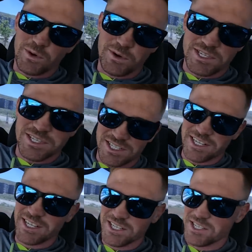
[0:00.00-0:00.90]
we were just
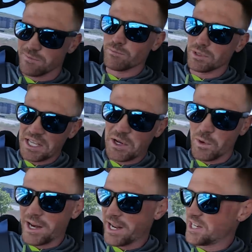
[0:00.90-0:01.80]
listening to some Blink
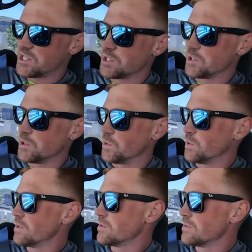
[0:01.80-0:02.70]
182,